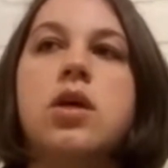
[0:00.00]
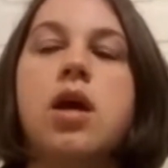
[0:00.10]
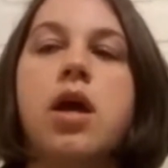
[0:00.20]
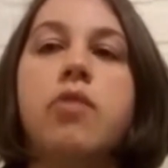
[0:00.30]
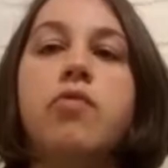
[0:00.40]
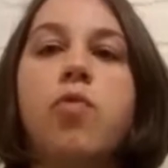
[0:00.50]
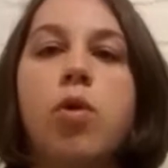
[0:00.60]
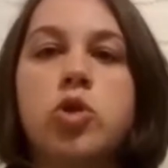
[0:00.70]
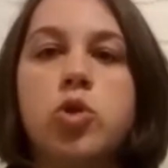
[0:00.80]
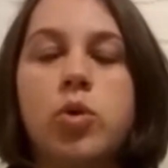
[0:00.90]
informed
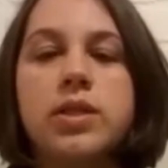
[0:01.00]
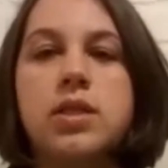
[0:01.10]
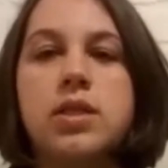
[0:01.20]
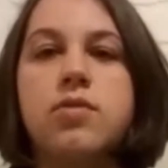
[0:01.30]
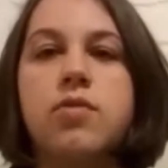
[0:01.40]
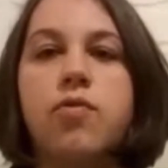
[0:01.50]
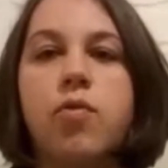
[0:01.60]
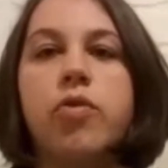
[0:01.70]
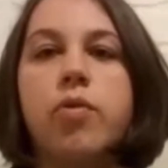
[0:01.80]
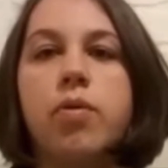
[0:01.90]
choices for
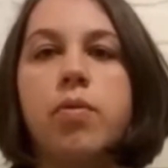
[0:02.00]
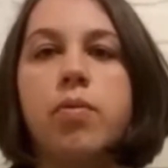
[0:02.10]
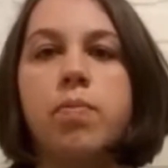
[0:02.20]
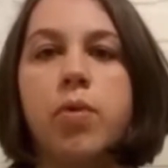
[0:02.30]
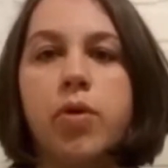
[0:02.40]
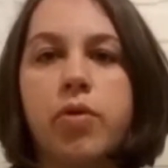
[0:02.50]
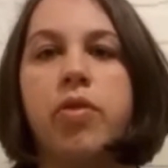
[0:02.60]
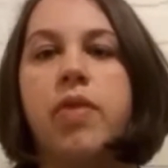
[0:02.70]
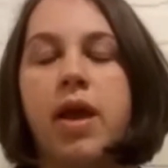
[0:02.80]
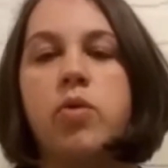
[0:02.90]
the birth
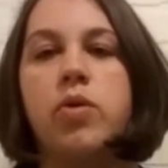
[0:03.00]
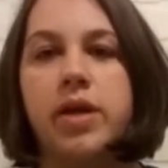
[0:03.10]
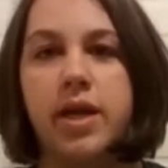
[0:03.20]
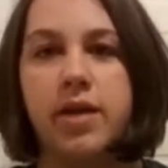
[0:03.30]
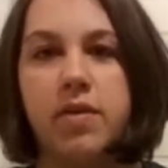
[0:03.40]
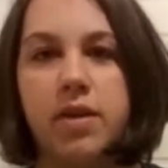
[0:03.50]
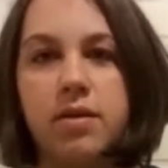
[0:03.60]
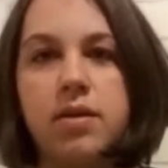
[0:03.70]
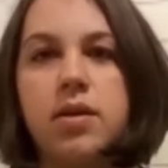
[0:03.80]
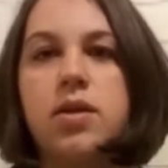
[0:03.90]
that you are given.
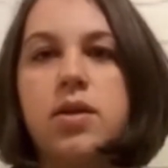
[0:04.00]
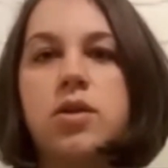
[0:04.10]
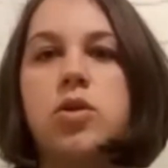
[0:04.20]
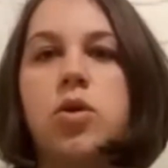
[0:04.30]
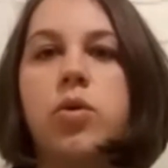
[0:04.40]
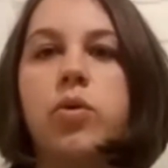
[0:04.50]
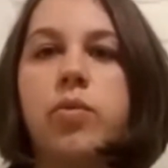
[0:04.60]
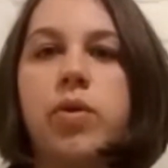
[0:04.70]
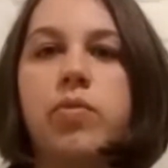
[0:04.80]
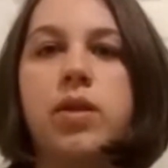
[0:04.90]
So
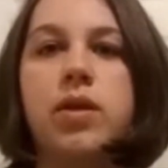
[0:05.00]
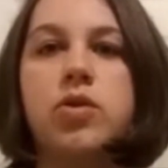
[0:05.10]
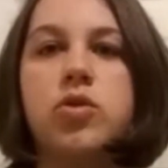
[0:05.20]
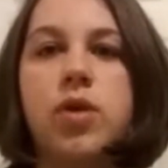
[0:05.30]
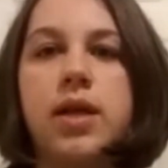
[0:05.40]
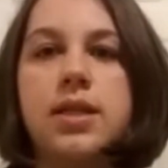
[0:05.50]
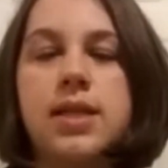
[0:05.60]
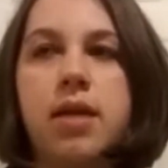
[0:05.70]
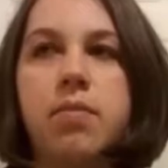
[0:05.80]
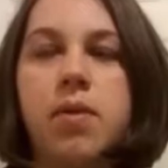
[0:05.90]
we really try and
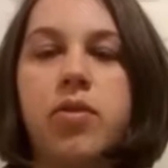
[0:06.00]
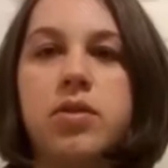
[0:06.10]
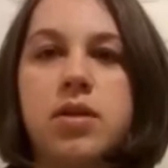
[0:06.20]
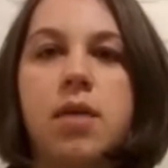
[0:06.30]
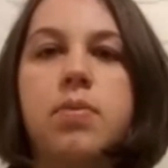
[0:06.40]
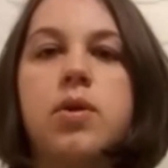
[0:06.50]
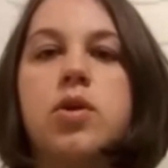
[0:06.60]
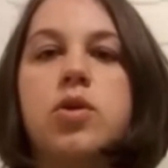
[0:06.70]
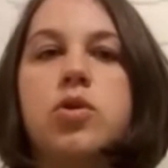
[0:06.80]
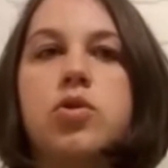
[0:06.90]
set mothers up
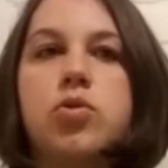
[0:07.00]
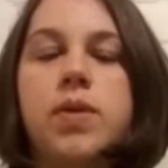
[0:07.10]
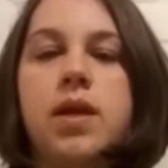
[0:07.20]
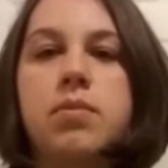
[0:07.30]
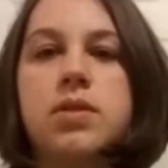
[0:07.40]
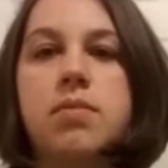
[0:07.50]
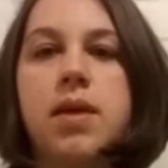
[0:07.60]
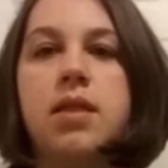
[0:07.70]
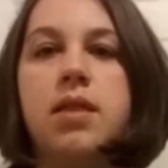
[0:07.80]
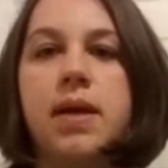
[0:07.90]
to be able to
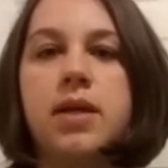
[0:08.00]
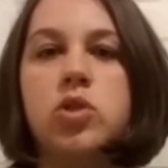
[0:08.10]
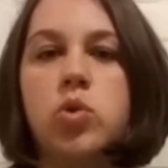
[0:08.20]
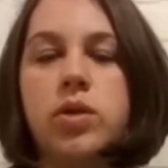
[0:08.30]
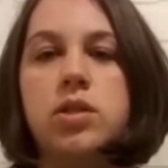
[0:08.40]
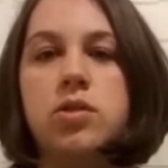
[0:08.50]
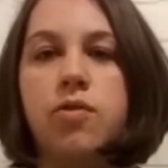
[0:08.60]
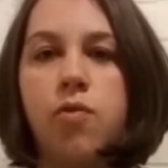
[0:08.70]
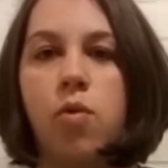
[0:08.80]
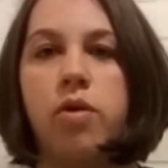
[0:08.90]
make the best choices
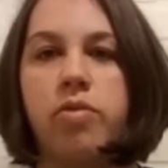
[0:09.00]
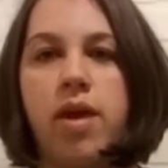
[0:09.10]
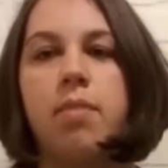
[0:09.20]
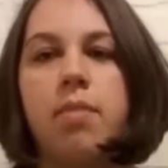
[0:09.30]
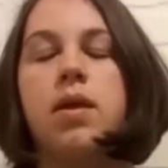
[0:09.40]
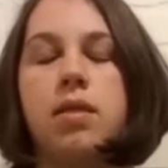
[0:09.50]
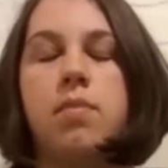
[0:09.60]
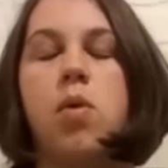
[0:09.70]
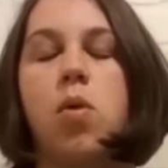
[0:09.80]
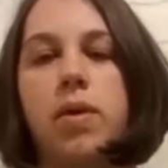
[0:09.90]
for them in the
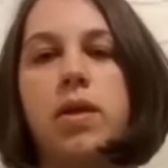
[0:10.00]
moment.